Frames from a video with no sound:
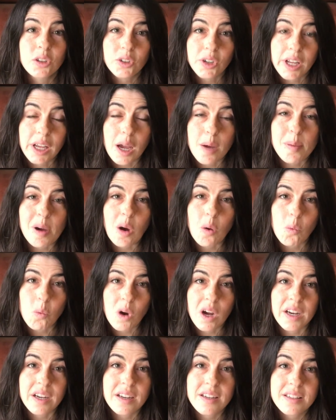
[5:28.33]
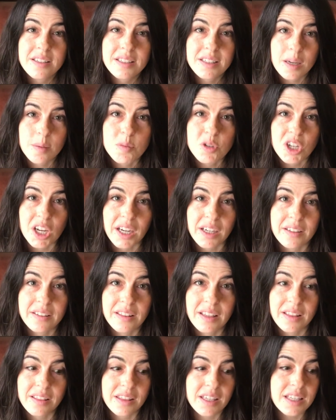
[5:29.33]
learning about one
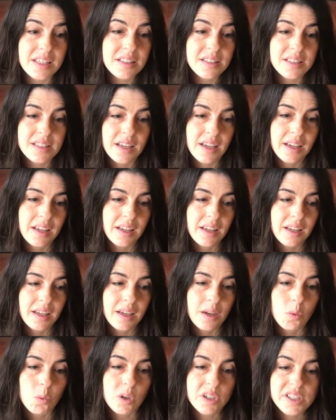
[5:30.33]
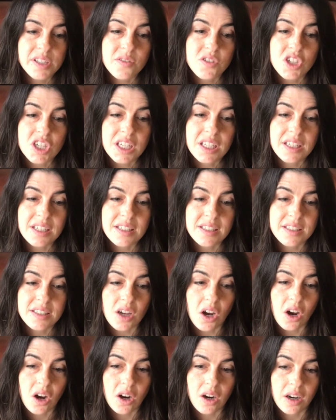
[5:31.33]
subject, that these works of
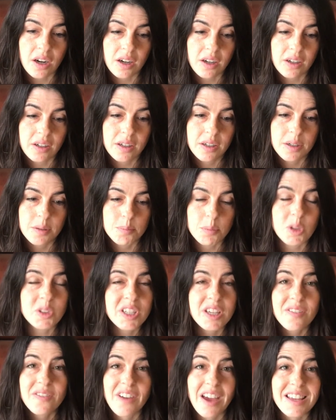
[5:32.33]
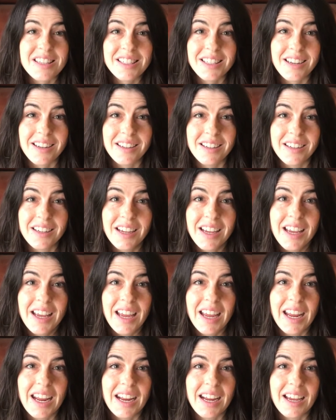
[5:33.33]
genius are multifaceted,
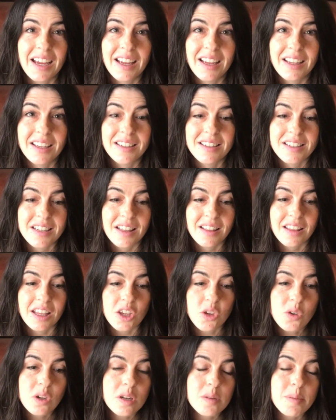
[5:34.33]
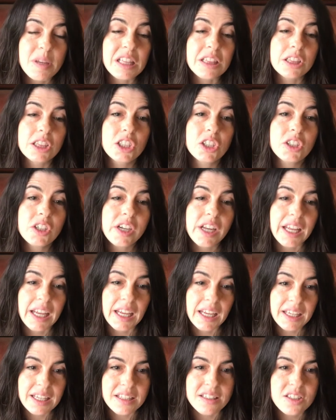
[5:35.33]
and that you can be
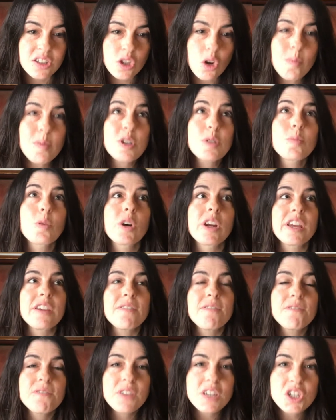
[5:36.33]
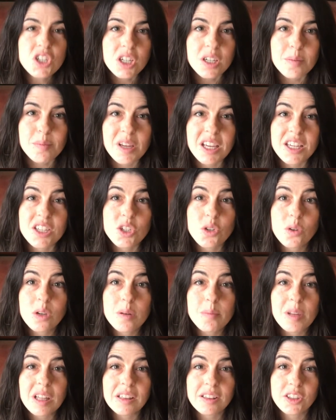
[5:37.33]
learning. It's so much more efficient because
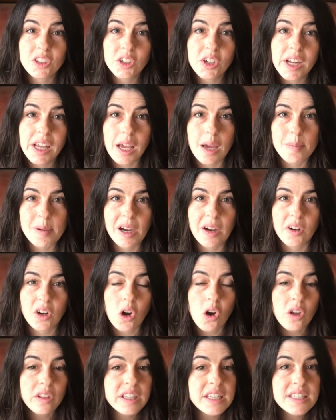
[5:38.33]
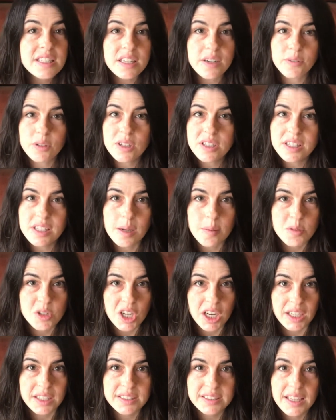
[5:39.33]
you can be learning about all these different
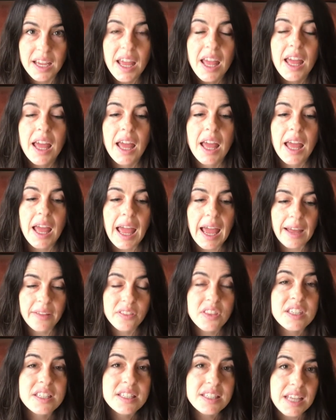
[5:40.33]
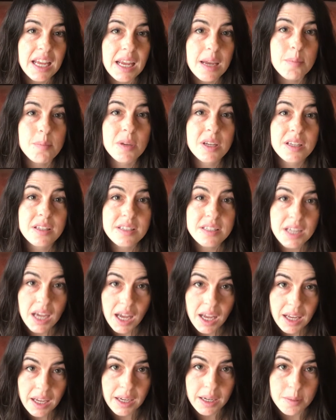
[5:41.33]
subjects at the same
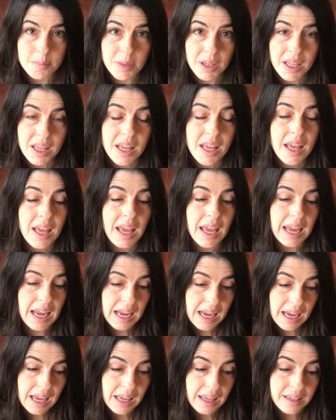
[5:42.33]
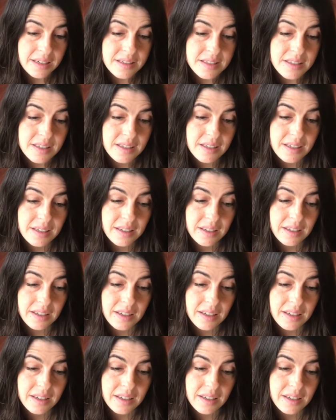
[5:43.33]
time, and